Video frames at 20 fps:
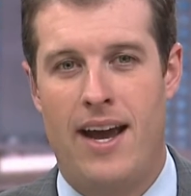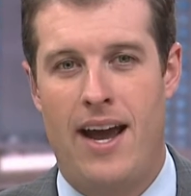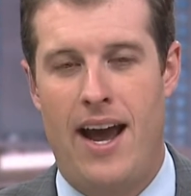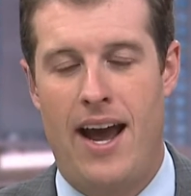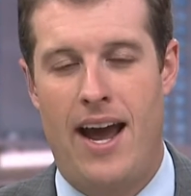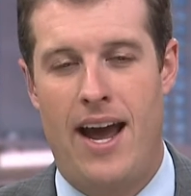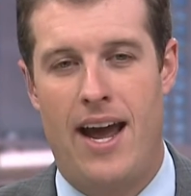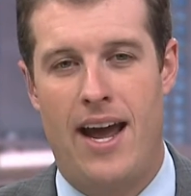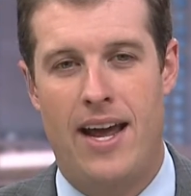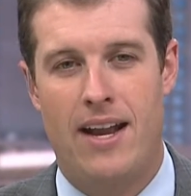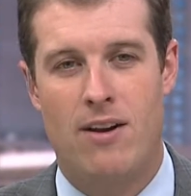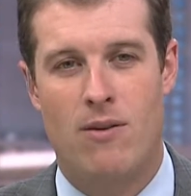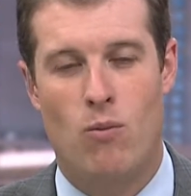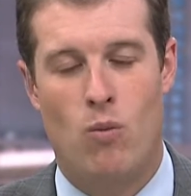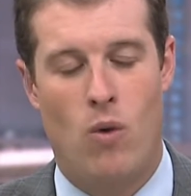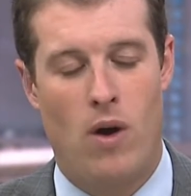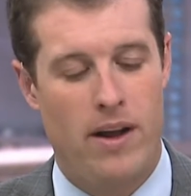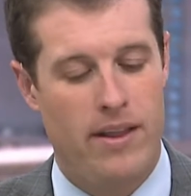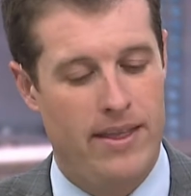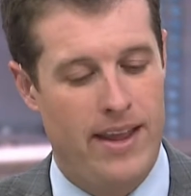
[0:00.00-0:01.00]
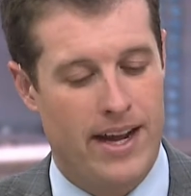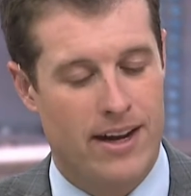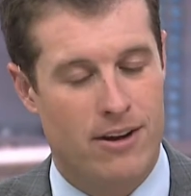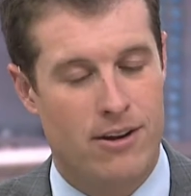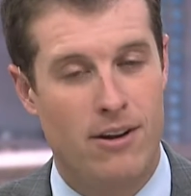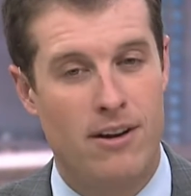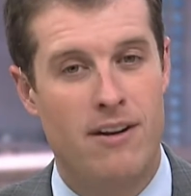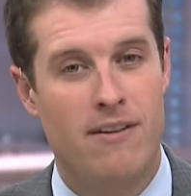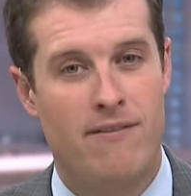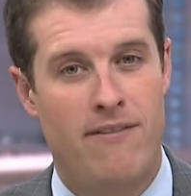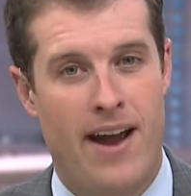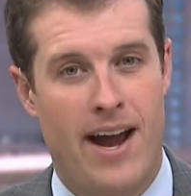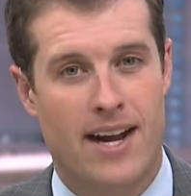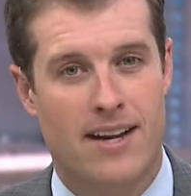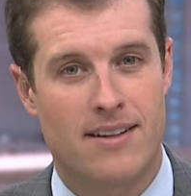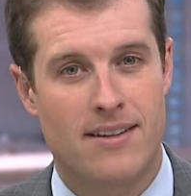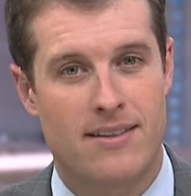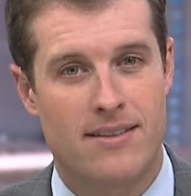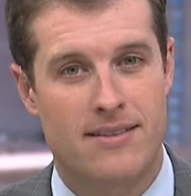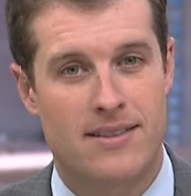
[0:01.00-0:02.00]
and one that could, in
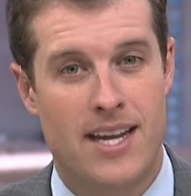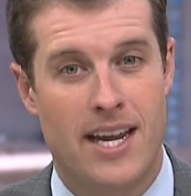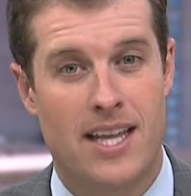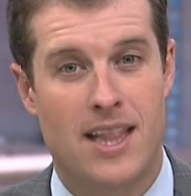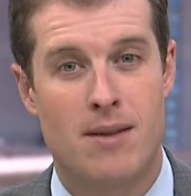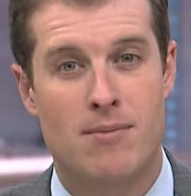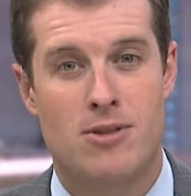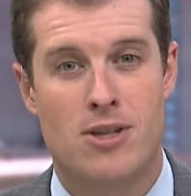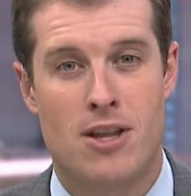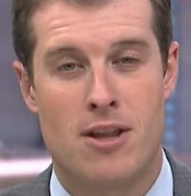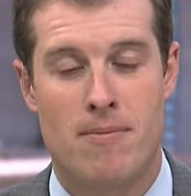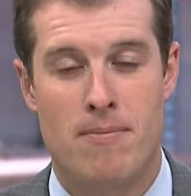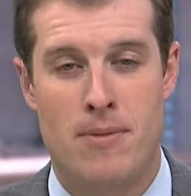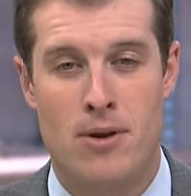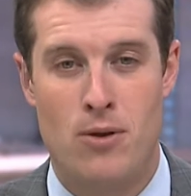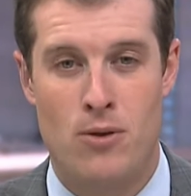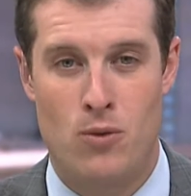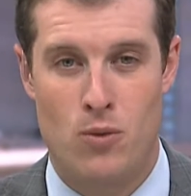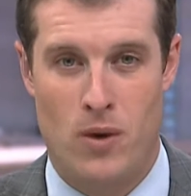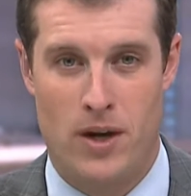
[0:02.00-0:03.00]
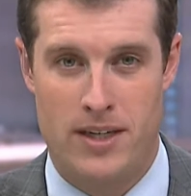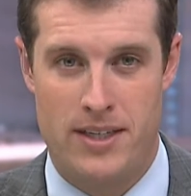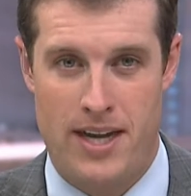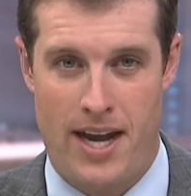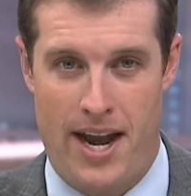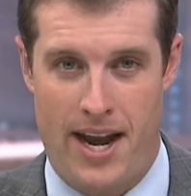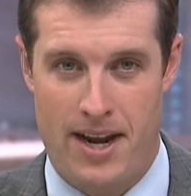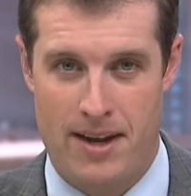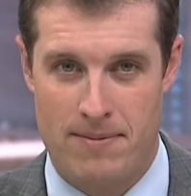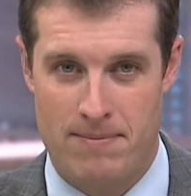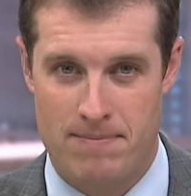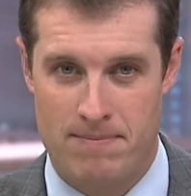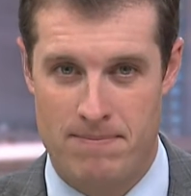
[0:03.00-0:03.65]
fact, take them to the moon one day.